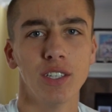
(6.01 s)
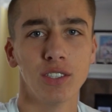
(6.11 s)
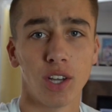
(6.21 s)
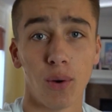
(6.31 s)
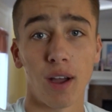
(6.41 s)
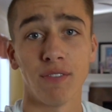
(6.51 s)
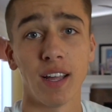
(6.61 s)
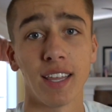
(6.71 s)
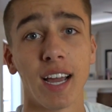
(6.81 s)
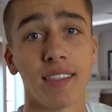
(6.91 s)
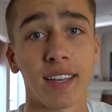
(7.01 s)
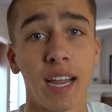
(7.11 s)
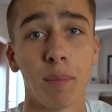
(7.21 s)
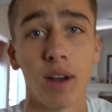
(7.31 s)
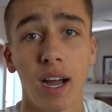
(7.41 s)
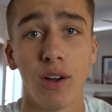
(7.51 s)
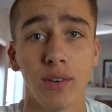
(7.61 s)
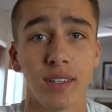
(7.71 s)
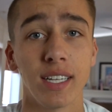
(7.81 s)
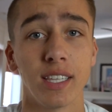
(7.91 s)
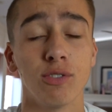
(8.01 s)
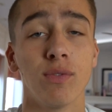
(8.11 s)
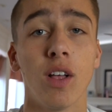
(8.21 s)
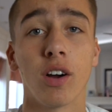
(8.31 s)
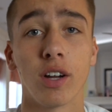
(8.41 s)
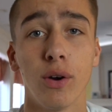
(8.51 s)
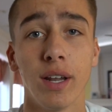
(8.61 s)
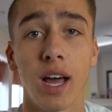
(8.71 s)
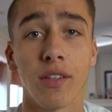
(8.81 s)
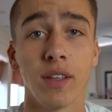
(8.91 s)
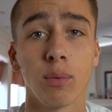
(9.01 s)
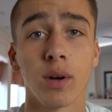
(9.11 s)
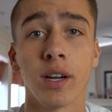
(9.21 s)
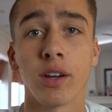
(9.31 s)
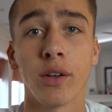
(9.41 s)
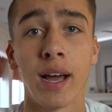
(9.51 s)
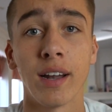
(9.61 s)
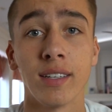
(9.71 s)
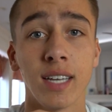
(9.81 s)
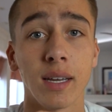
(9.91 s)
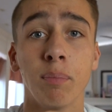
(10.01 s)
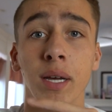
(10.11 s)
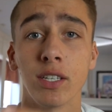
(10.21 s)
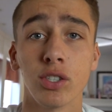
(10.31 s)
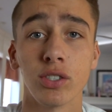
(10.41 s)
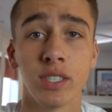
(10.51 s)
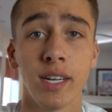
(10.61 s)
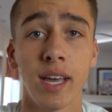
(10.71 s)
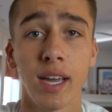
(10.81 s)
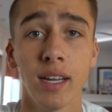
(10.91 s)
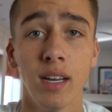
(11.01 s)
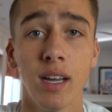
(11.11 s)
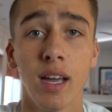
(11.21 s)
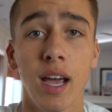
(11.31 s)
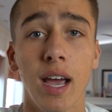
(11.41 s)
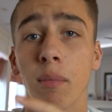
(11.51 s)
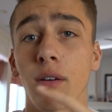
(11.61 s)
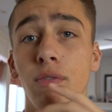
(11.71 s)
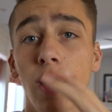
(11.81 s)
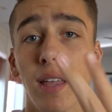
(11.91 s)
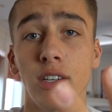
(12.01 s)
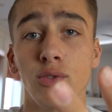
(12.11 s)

So I finally got the camera out, get this vlog going. I think we're gonna go down and take pictures today. I'm gonna fly the